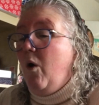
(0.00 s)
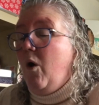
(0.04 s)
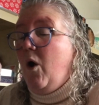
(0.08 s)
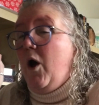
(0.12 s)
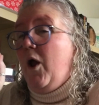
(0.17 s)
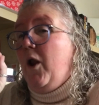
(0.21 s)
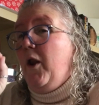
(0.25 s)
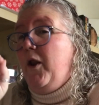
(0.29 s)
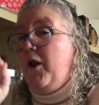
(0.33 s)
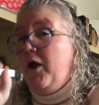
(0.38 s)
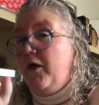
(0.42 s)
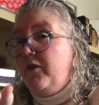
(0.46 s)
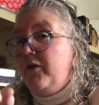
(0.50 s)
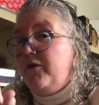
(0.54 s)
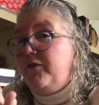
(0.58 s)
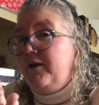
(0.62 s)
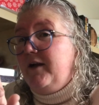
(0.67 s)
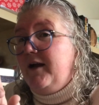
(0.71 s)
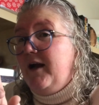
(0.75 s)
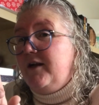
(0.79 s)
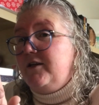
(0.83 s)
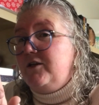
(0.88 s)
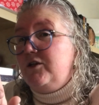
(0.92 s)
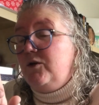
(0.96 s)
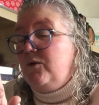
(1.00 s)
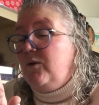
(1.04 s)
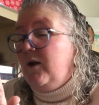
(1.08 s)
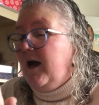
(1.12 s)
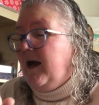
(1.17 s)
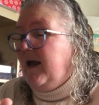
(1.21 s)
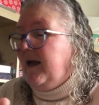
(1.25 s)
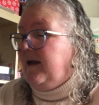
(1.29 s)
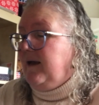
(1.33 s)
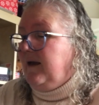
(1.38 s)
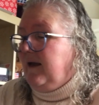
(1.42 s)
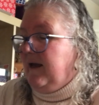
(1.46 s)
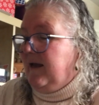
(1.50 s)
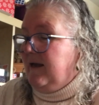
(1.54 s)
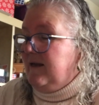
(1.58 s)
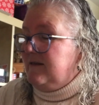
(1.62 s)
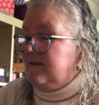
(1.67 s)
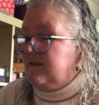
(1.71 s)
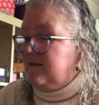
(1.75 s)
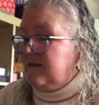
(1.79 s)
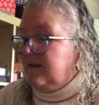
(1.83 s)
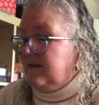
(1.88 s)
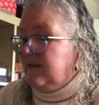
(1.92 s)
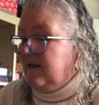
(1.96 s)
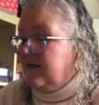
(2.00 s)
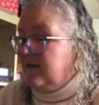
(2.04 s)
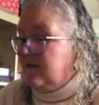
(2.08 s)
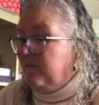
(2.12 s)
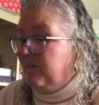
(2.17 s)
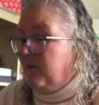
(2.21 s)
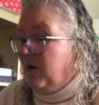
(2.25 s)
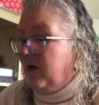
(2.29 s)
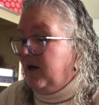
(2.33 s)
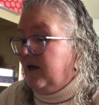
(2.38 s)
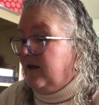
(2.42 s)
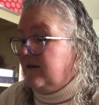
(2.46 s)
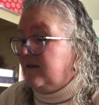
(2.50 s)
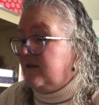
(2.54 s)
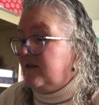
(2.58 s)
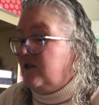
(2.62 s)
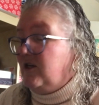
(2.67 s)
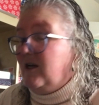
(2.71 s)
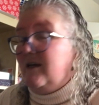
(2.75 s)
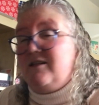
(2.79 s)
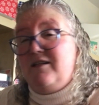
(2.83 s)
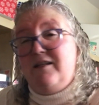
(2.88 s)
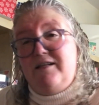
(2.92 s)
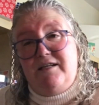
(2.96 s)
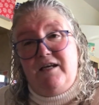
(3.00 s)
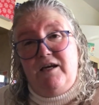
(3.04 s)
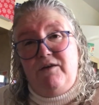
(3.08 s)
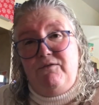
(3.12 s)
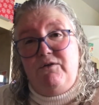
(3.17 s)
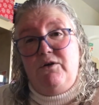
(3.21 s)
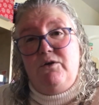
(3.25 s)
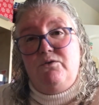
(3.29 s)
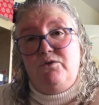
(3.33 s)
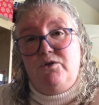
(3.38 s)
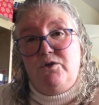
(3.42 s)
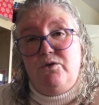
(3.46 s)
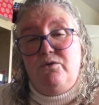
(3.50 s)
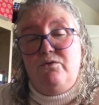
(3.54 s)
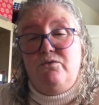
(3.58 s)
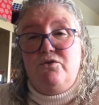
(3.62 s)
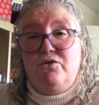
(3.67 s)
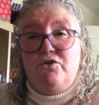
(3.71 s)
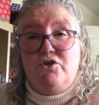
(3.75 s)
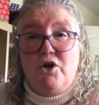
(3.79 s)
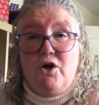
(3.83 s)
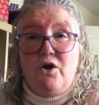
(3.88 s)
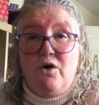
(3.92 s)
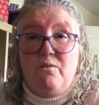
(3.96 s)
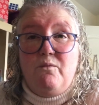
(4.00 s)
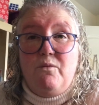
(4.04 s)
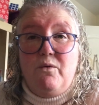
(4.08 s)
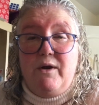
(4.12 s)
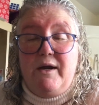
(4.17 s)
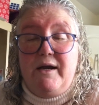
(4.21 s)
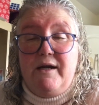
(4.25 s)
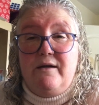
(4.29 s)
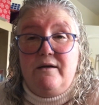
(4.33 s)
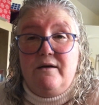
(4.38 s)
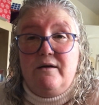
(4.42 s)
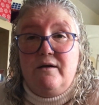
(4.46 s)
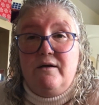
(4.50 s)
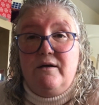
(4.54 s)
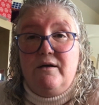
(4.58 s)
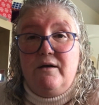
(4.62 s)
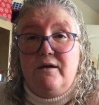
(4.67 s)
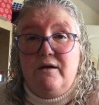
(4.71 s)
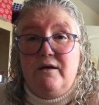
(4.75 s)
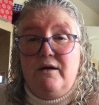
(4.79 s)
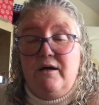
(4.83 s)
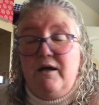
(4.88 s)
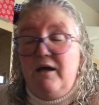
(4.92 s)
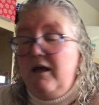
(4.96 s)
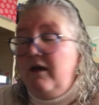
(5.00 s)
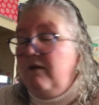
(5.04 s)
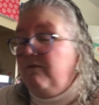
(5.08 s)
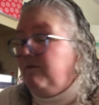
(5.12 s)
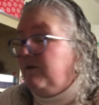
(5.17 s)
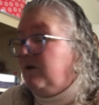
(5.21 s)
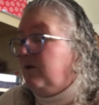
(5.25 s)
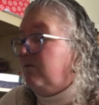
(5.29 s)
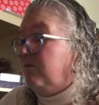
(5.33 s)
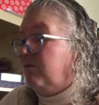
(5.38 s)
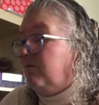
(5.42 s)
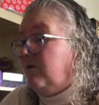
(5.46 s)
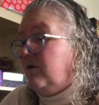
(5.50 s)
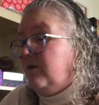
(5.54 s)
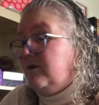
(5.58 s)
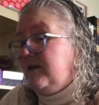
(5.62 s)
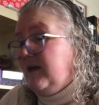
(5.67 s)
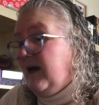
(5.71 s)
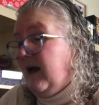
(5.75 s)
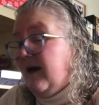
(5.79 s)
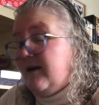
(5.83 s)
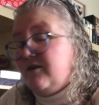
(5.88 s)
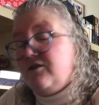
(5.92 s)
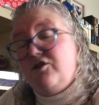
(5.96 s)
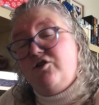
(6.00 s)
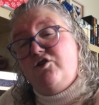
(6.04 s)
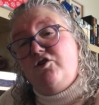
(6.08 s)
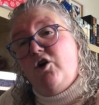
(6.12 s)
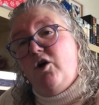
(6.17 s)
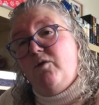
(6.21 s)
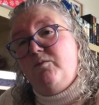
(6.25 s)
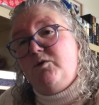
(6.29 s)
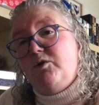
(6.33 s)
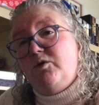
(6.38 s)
Another thing I do like is that Monica suggested if you do charm read, if you cast charms